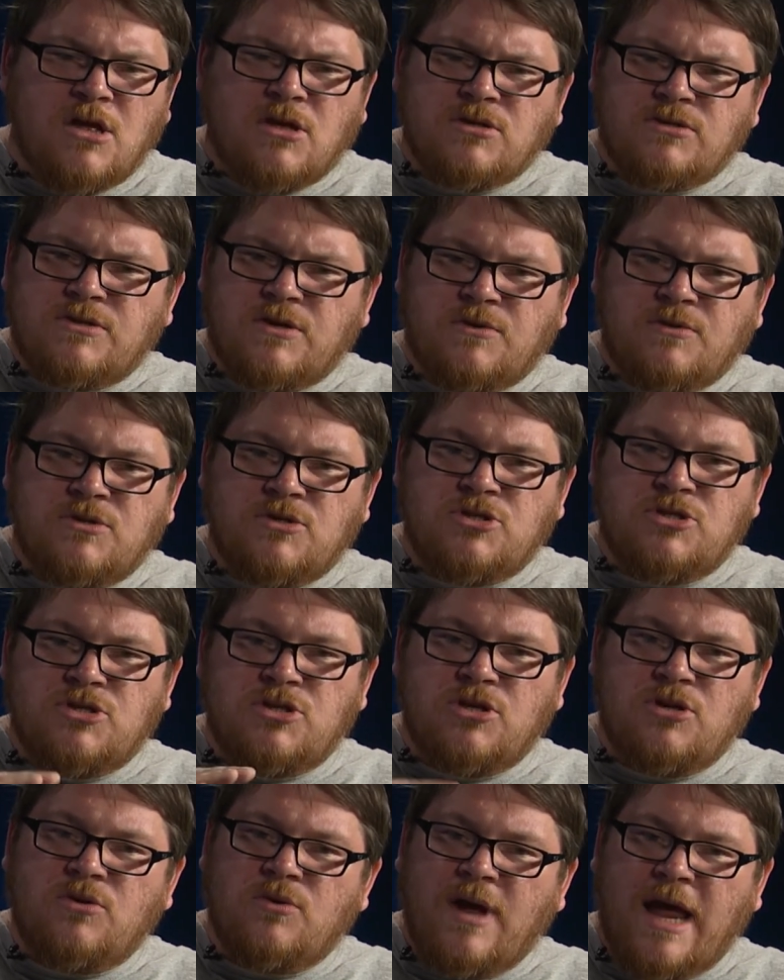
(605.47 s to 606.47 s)
So do
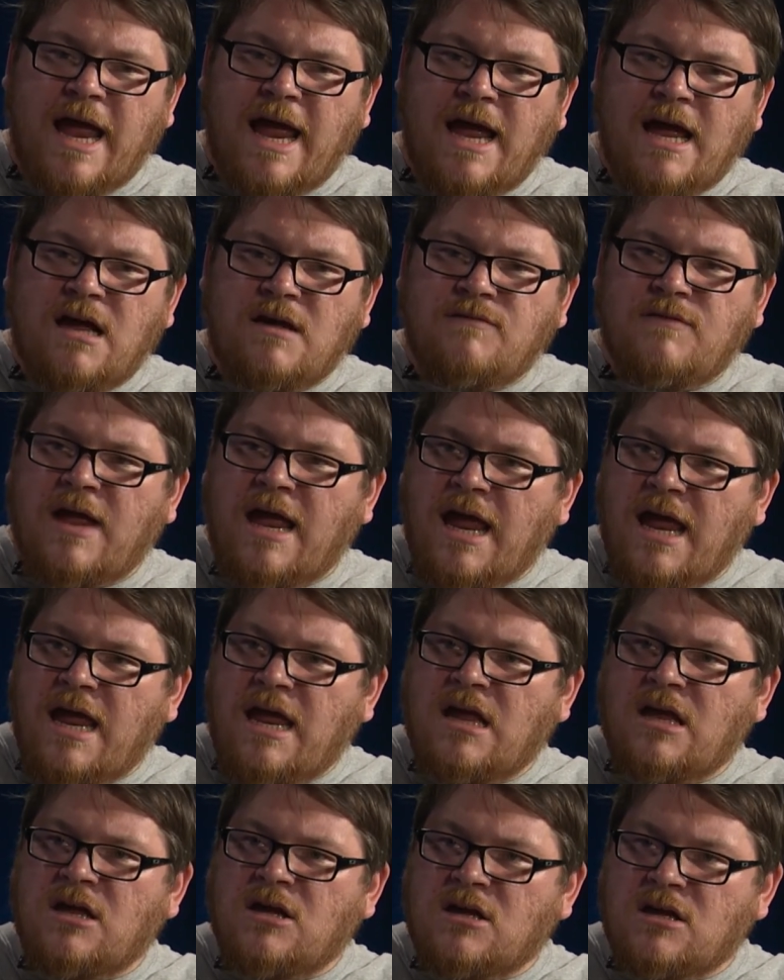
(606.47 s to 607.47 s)
you have
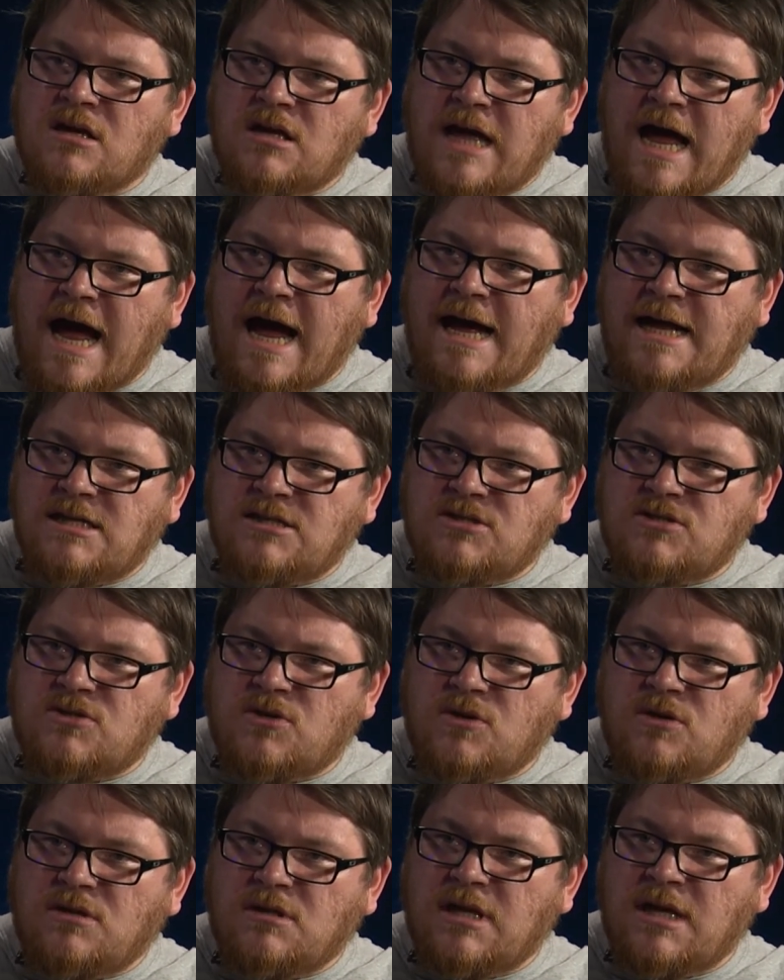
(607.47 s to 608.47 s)
a
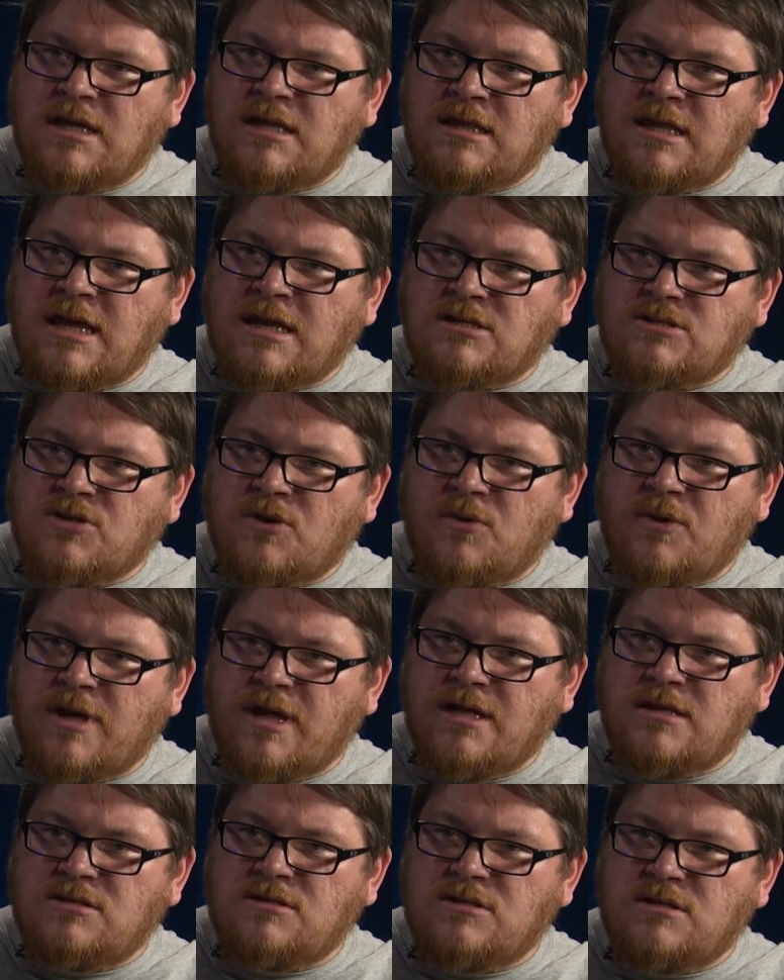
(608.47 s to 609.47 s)
console that's going
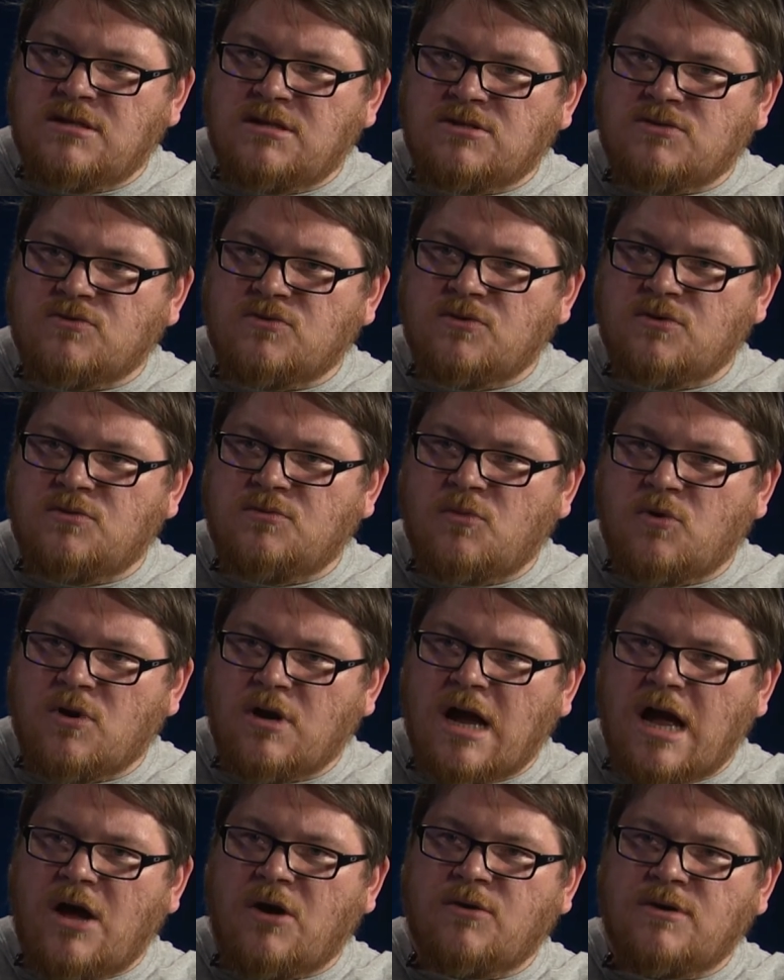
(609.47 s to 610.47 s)
into this room, or
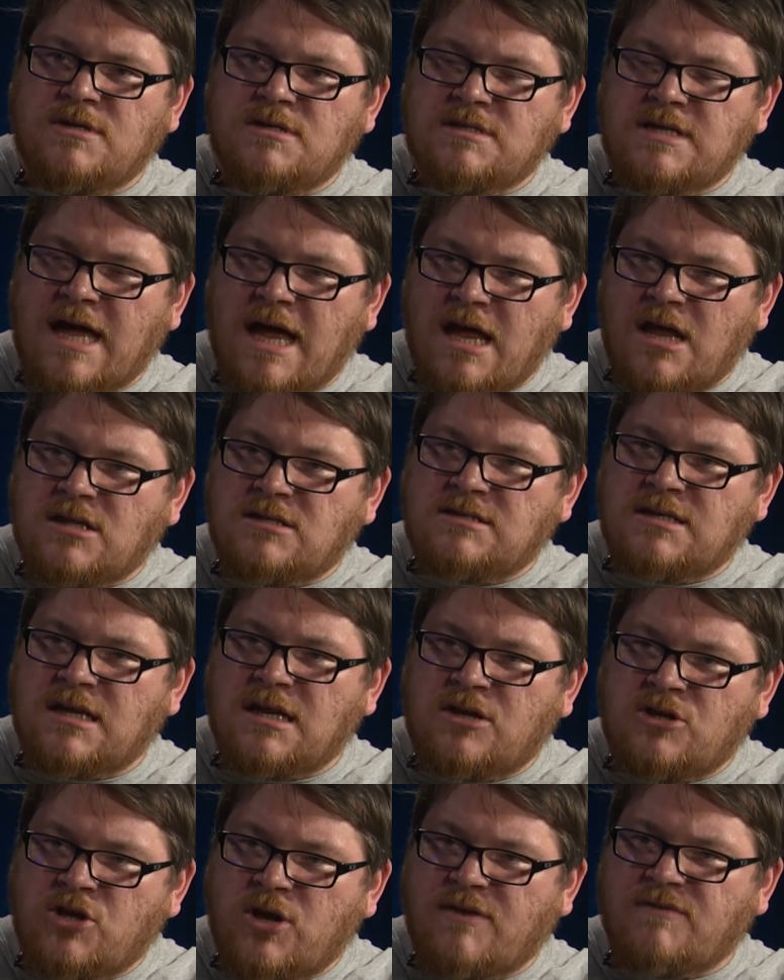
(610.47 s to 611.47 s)
how is that
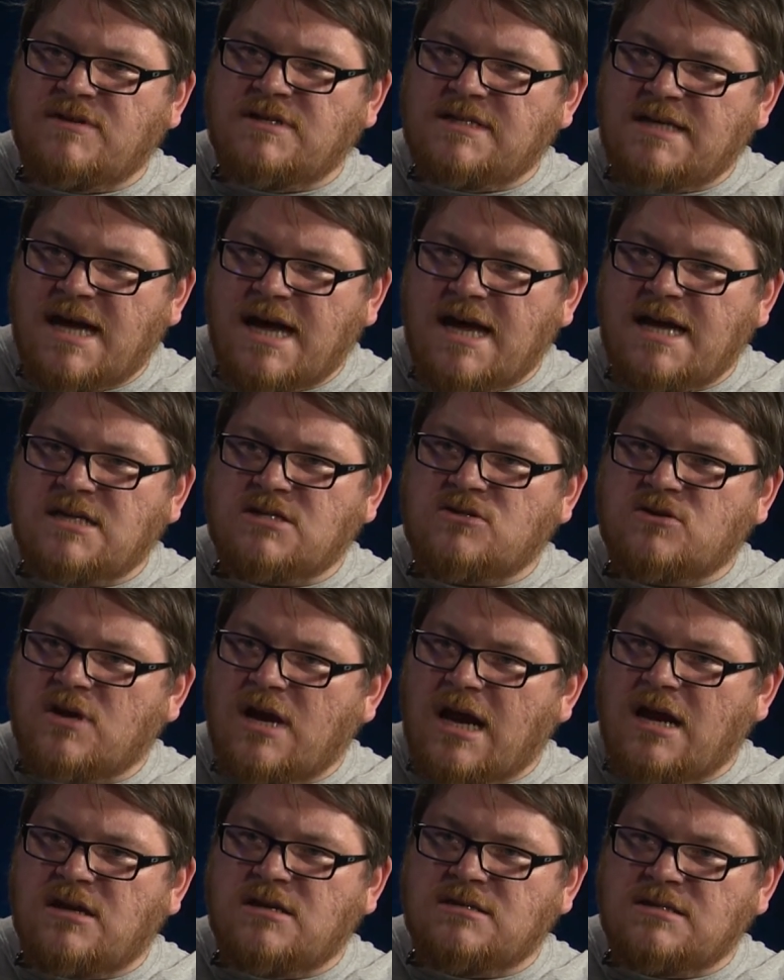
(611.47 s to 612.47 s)
set? Do you have a desk, or
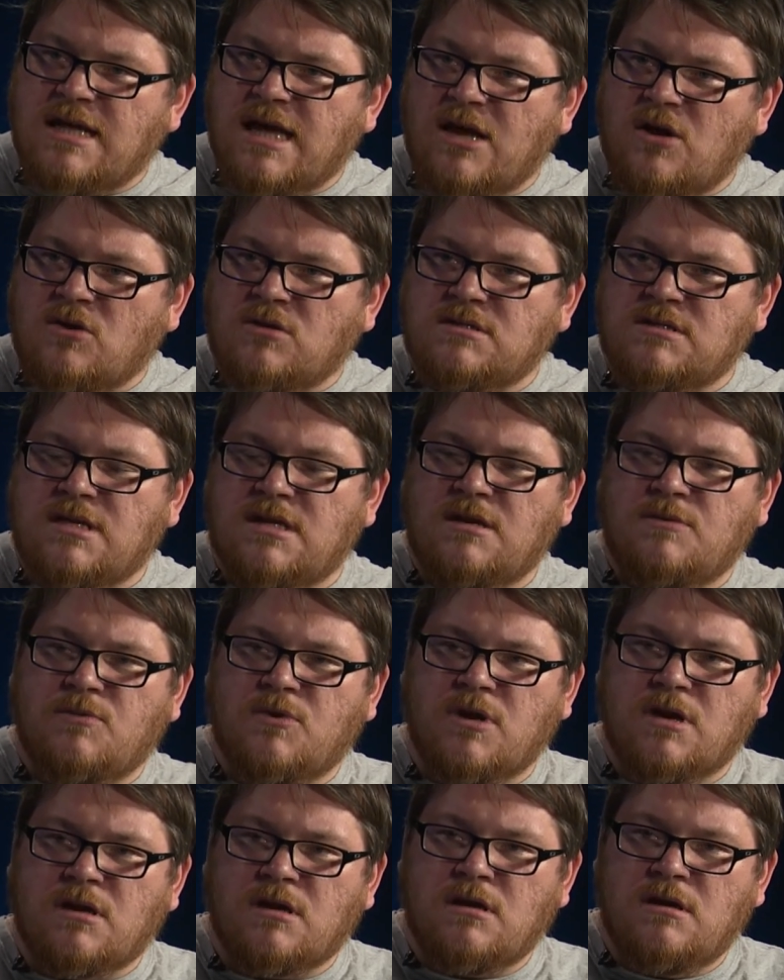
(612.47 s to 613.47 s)
how is that? I have a
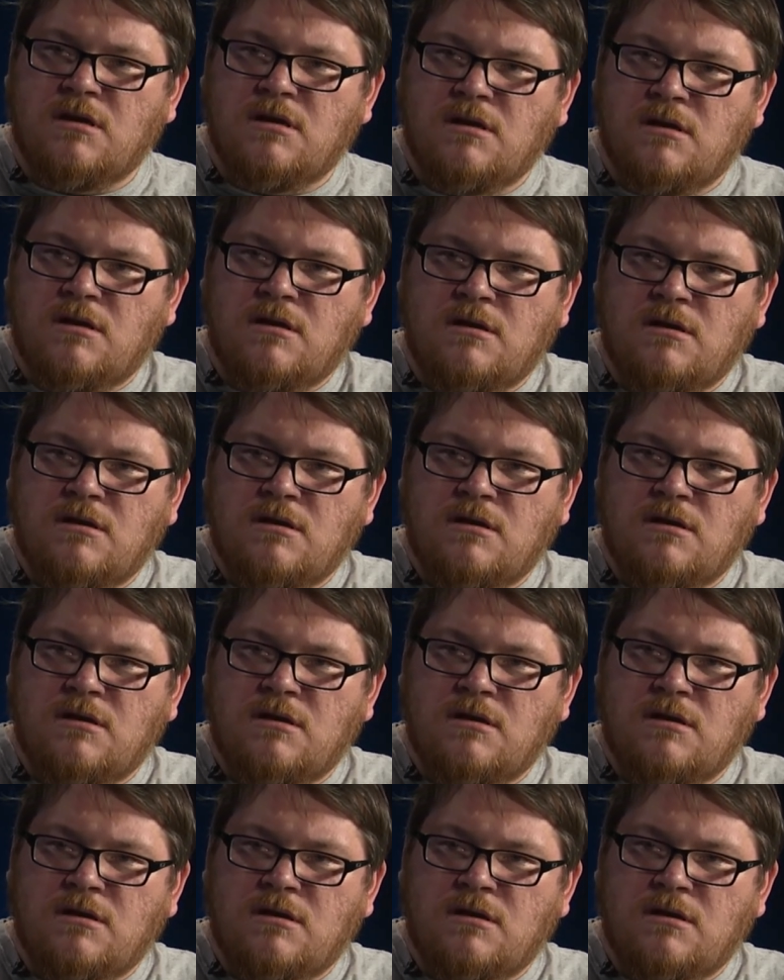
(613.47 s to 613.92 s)
glorified mouse.